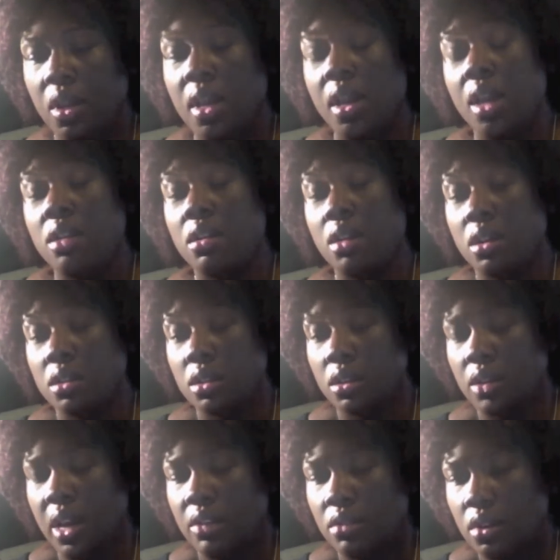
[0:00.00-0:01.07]
and then also
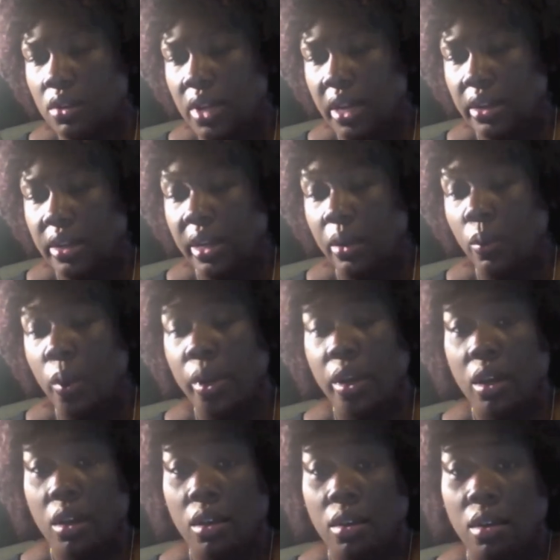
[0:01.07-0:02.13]
I wrote down that
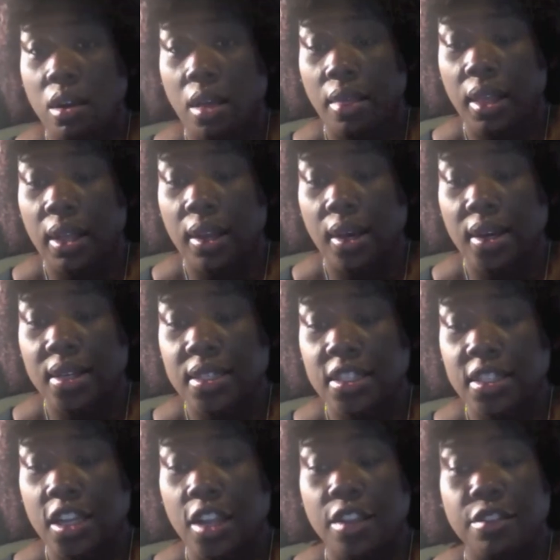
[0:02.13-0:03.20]
working on the locks
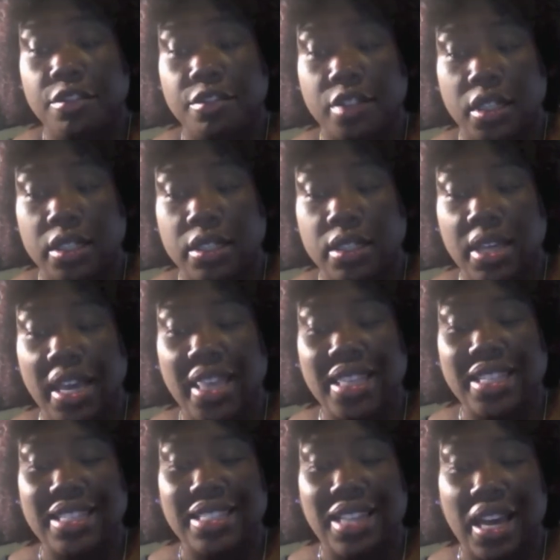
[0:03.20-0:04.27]
in the front and the
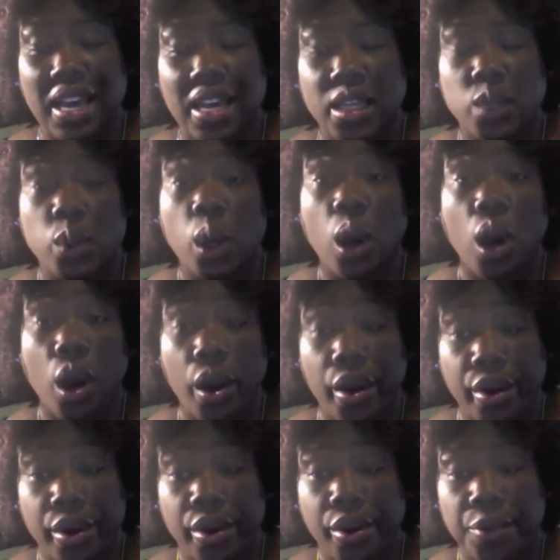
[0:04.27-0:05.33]
sides were
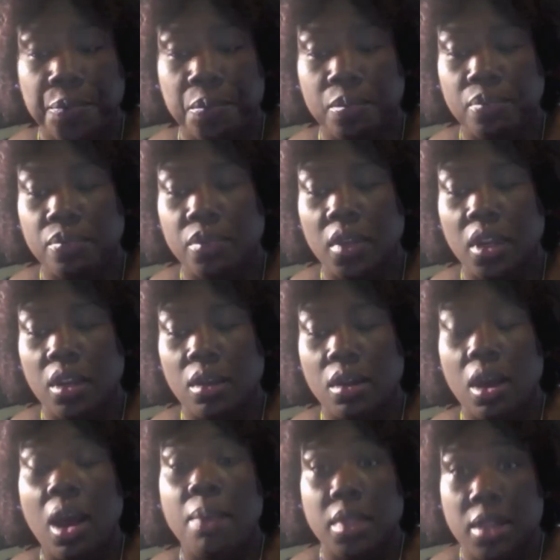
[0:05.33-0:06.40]
harder
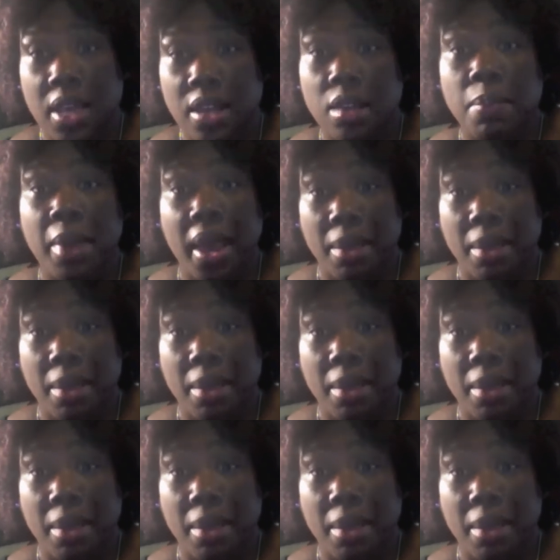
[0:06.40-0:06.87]
than the back